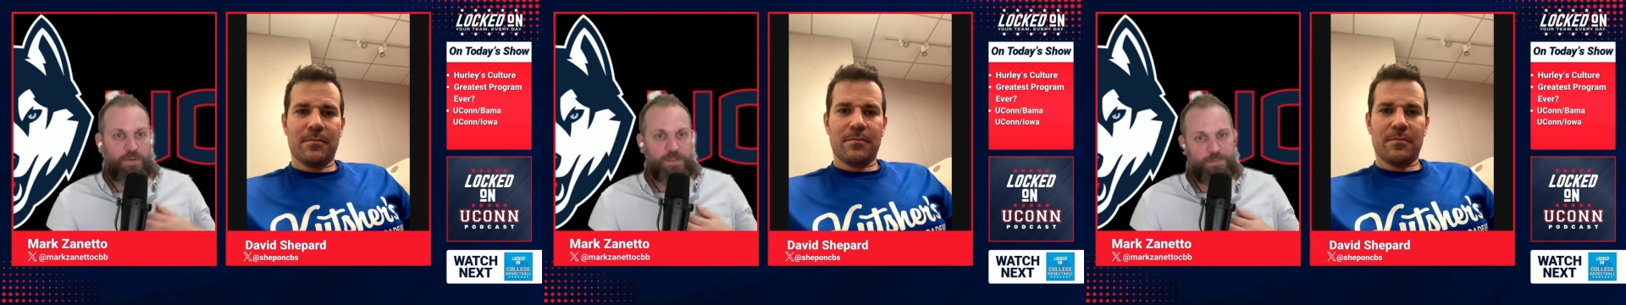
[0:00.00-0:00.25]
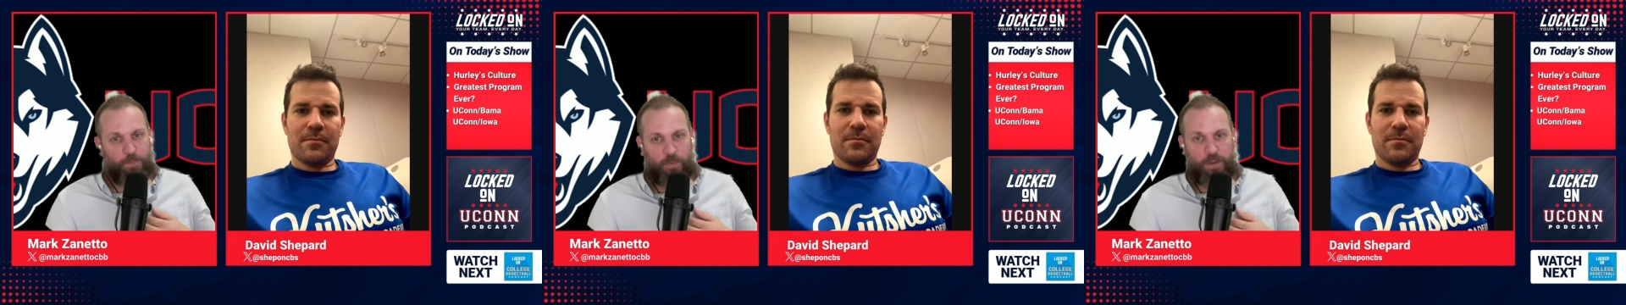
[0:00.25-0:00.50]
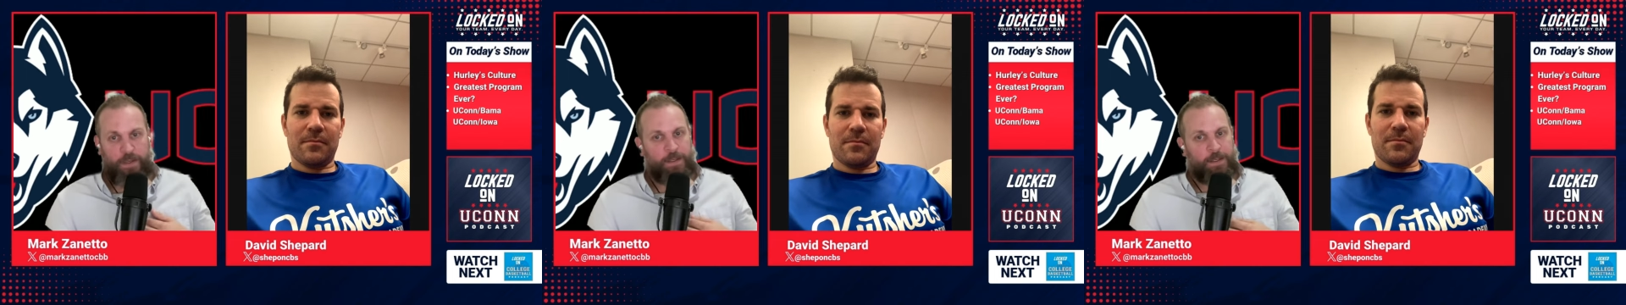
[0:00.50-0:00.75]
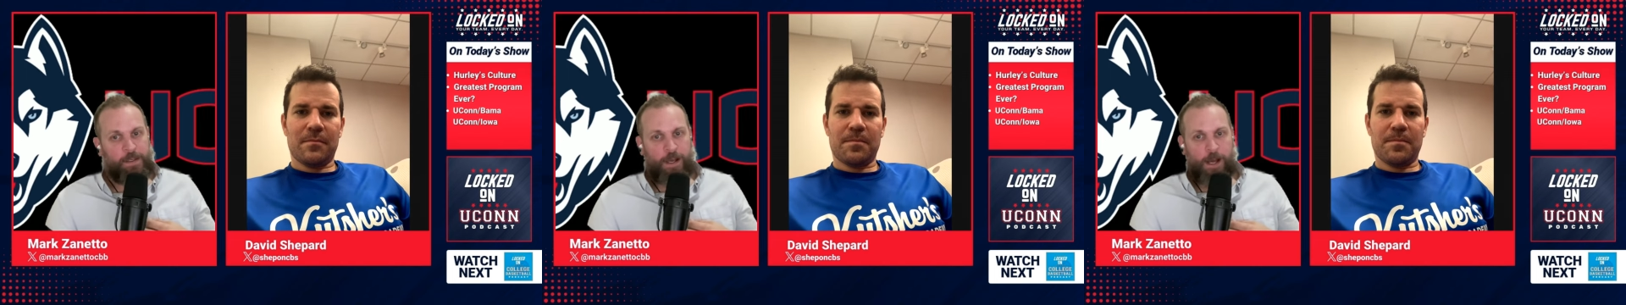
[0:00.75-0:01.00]
Speaker 1: at this point.
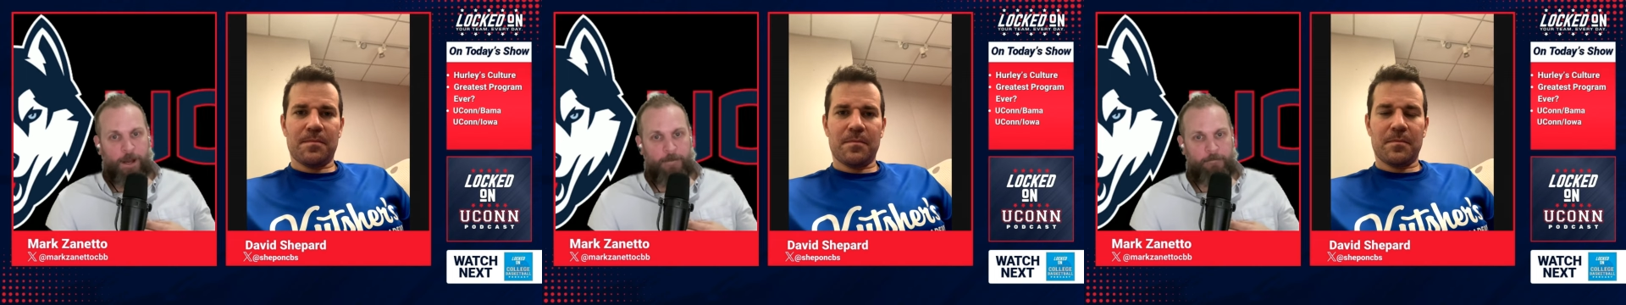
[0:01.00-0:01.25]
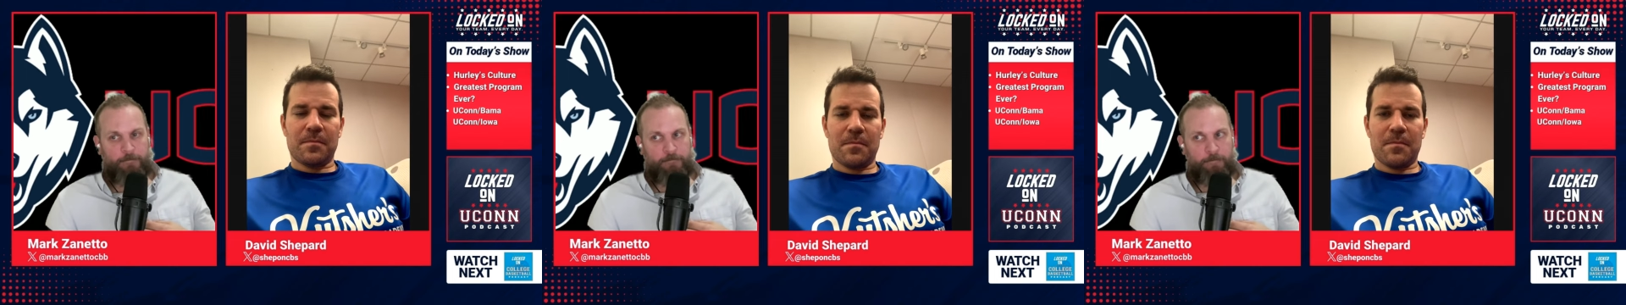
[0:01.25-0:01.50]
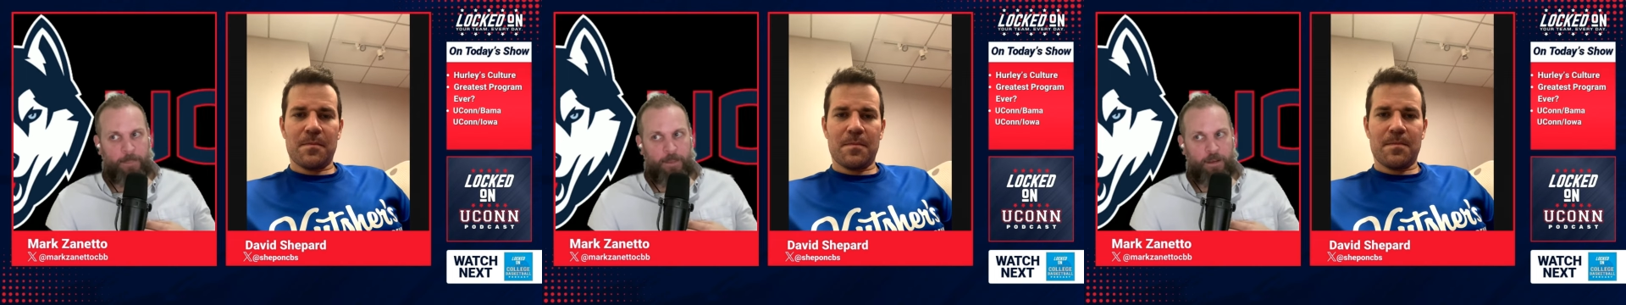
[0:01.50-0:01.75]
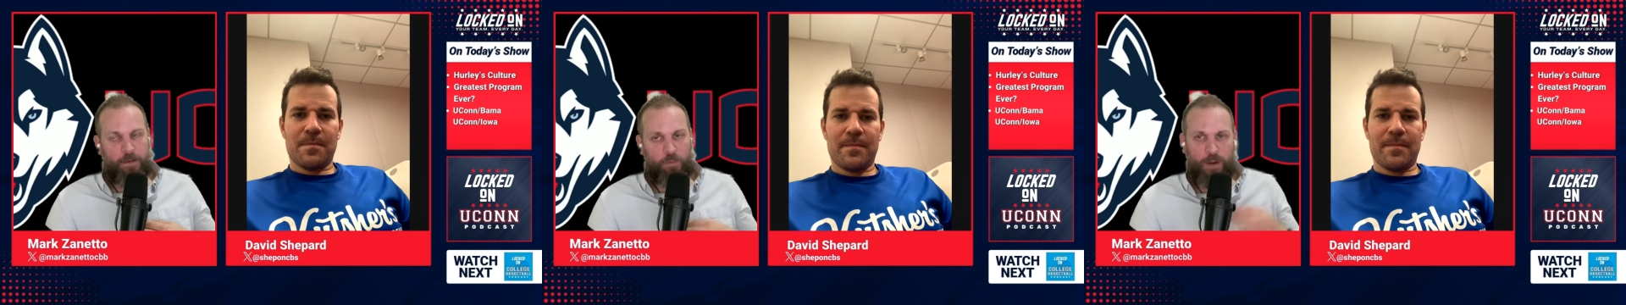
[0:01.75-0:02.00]
Um,
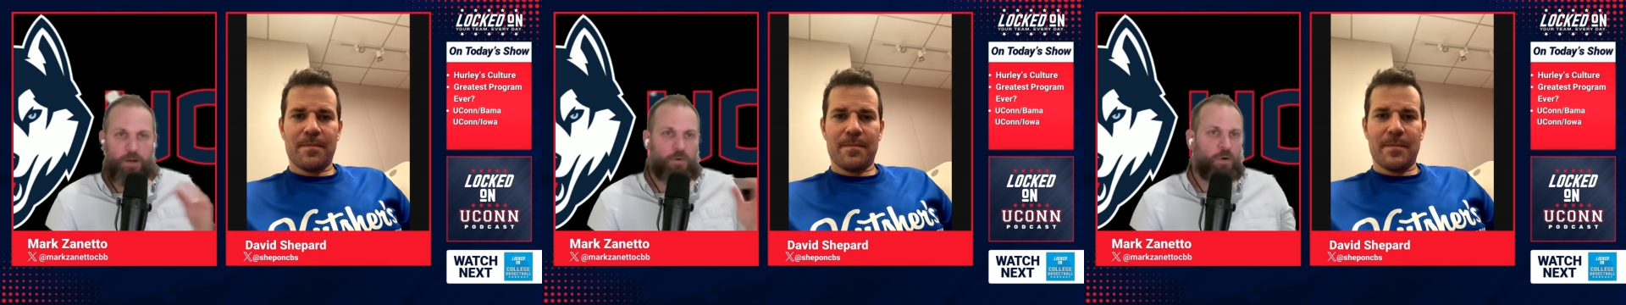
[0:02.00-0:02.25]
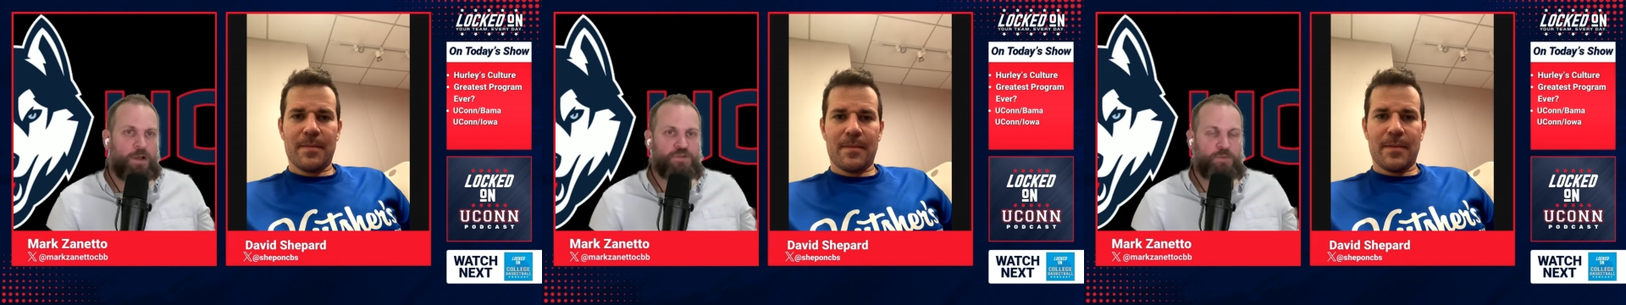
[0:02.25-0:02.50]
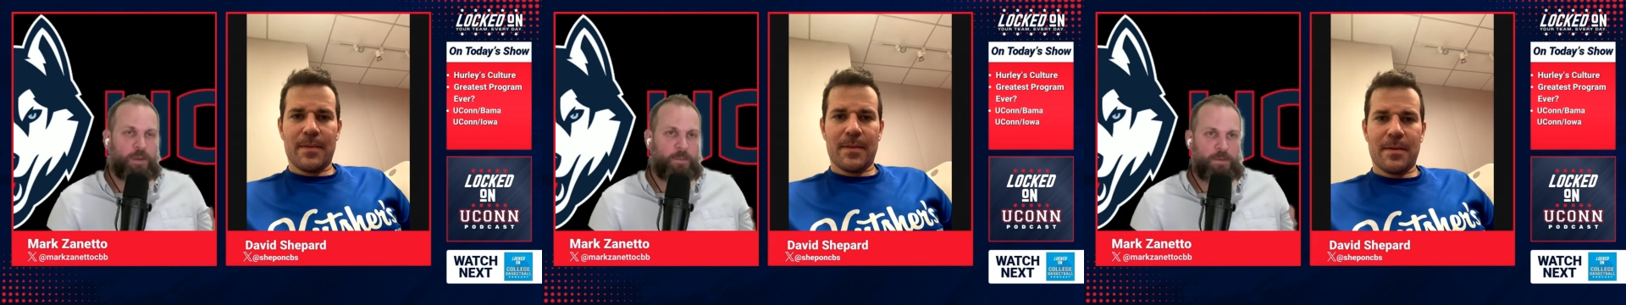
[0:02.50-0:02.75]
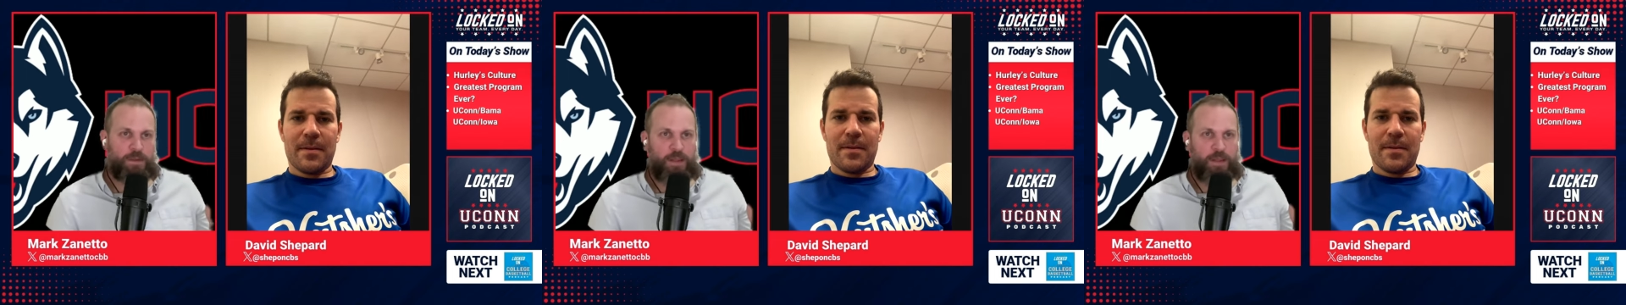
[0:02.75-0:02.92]
right across from him in